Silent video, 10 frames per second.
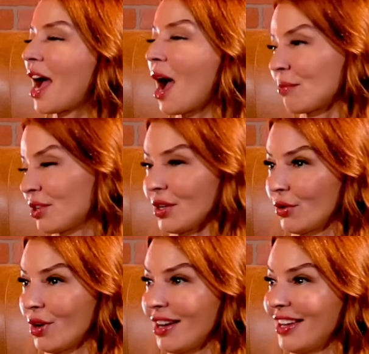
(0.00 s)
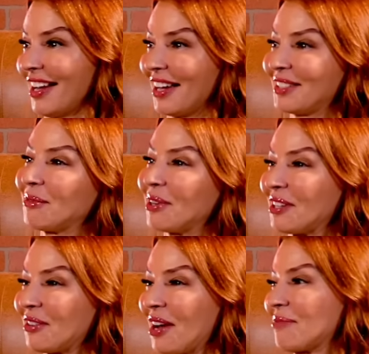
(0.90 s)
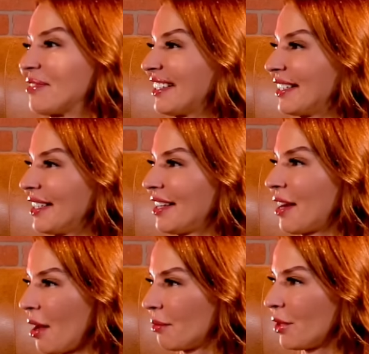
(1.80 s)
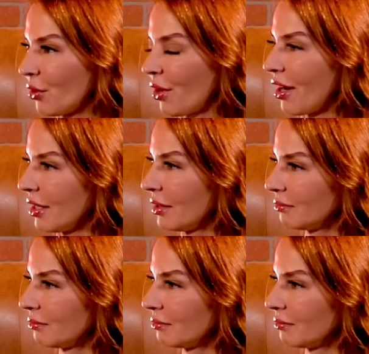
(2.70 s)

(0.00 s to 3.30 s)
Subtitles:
I'm going to cry. I don't want to cry. I'm going to cry.